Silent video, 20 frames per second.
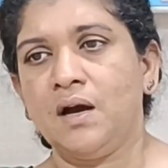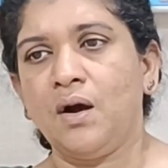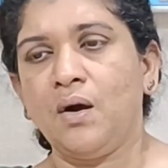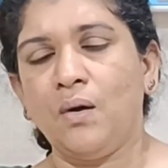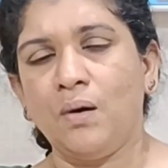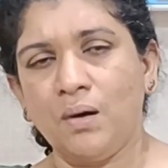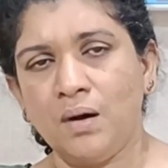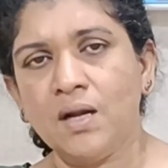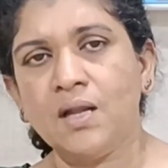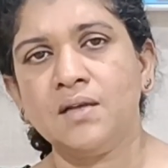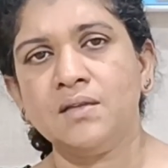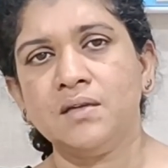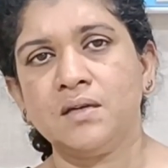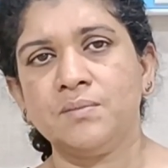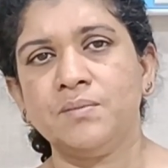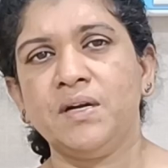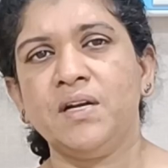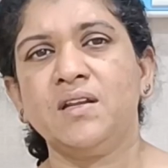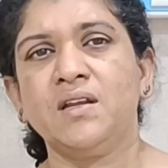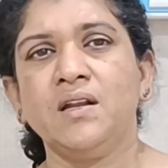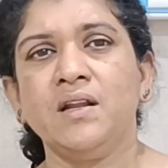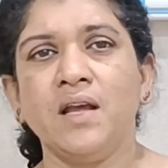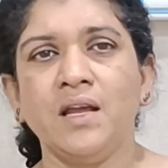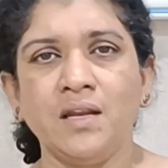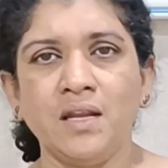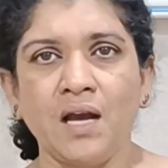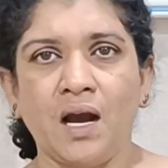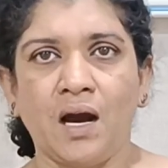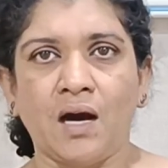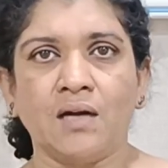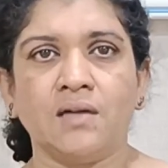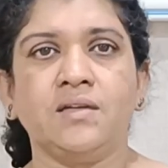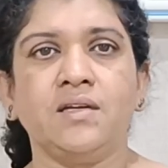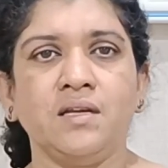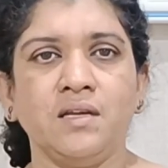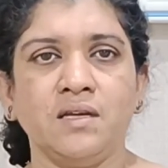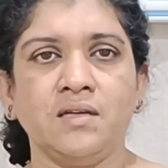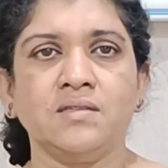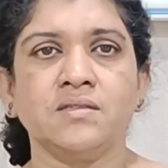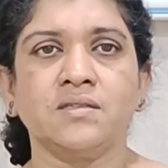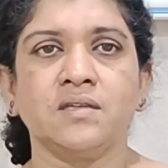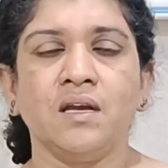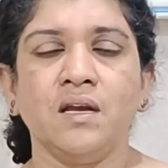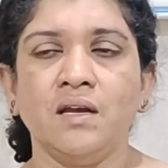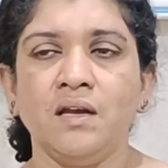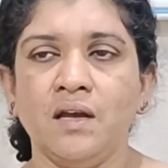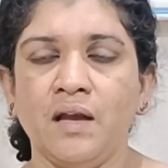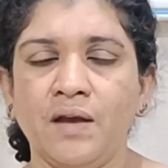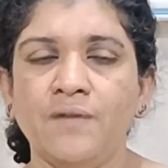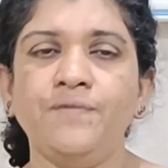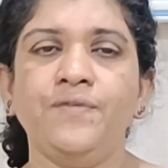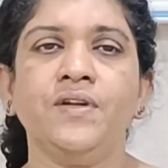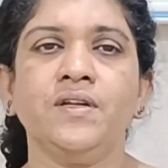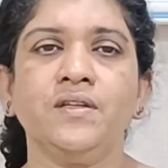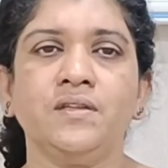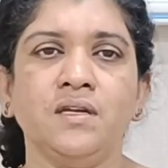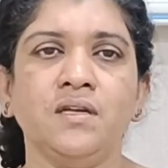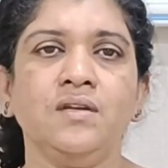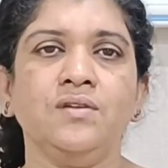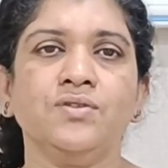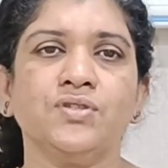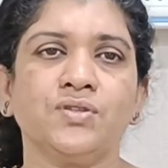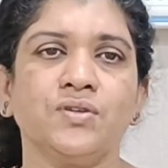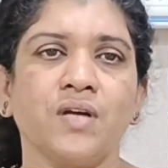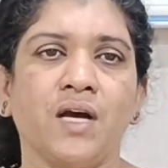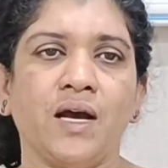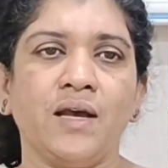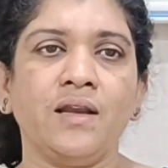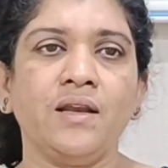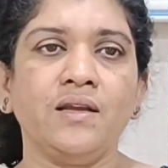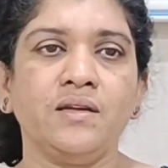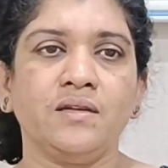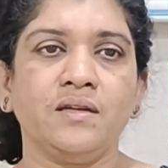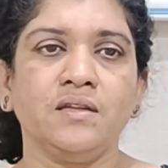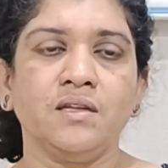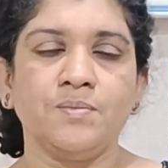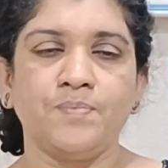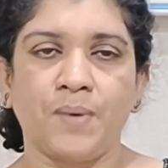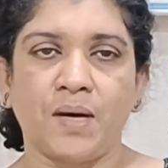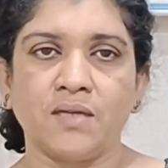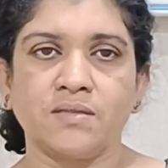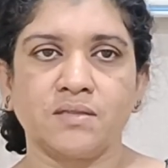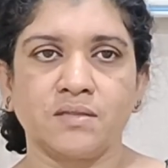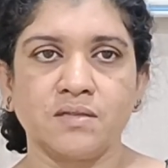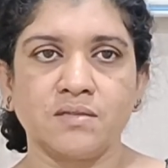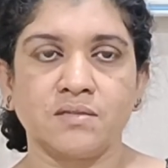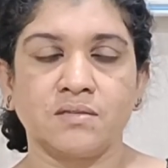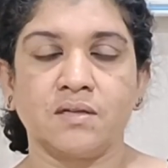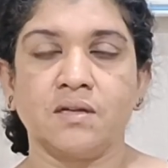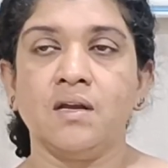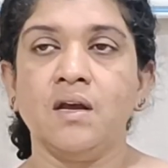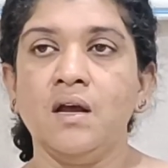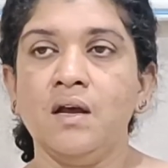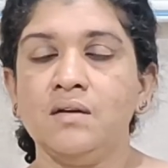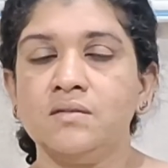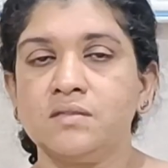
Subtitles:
all other medical, any RTAs, everything you should highlight in the past history.